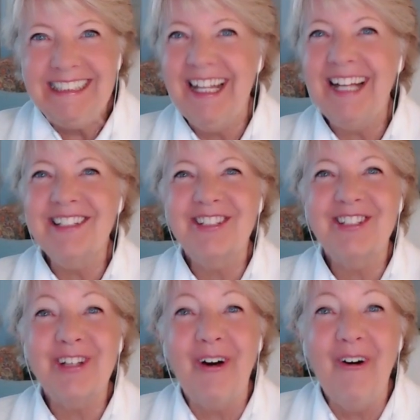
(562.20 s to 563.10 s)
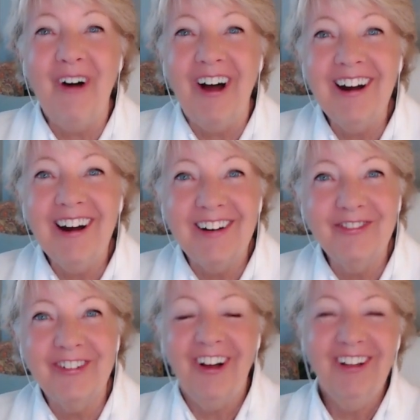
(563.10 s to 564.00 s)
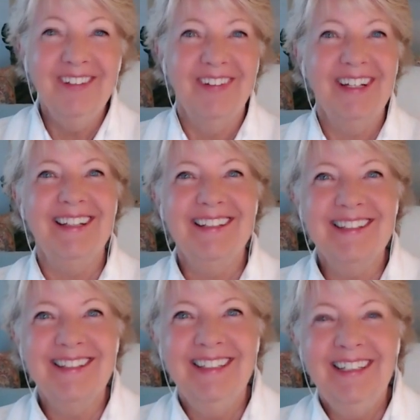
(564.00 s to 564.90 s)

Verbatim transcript: that's so hard for all of us